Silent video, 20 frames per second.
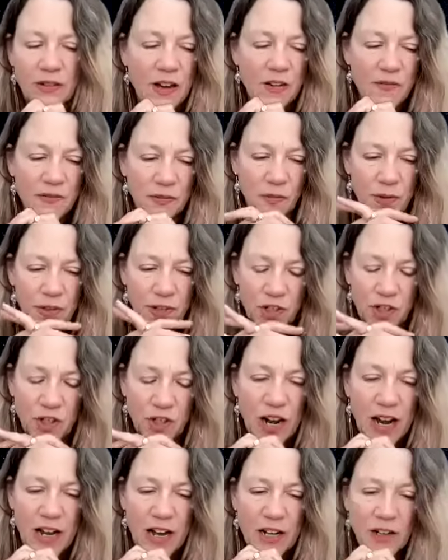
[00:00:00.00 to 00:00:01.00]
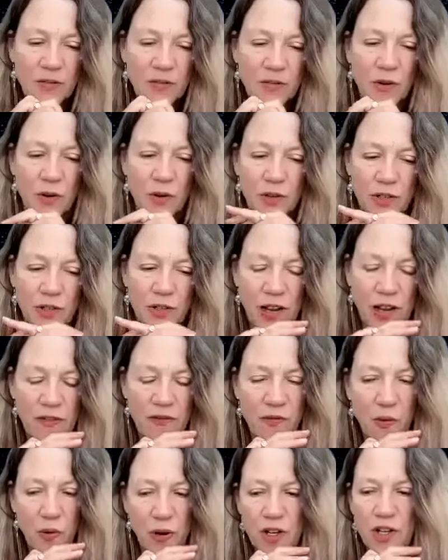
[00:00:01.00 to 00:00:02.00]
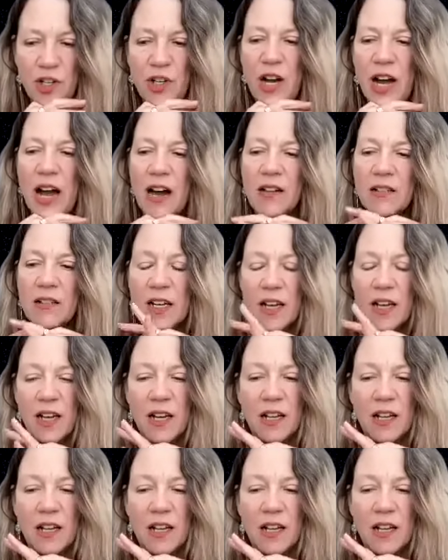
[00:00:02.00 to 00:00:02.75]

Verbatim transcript: love with a child or love for a child,